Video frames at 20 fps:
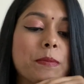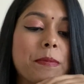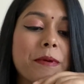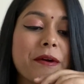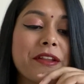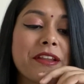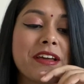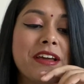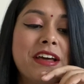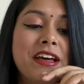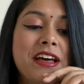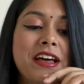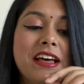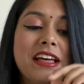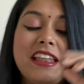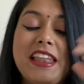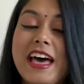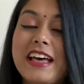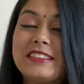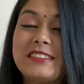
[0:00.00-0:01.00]
But
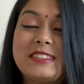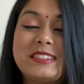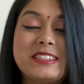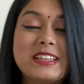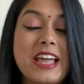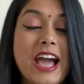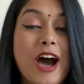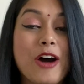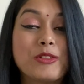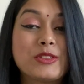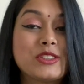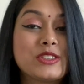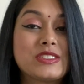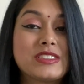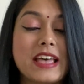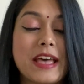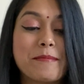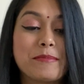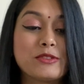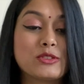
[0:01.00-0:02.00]
let's see how this
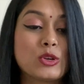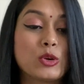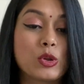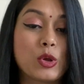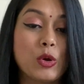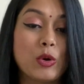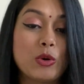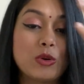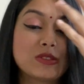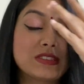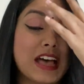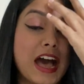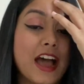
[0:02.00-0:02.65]
episode goes.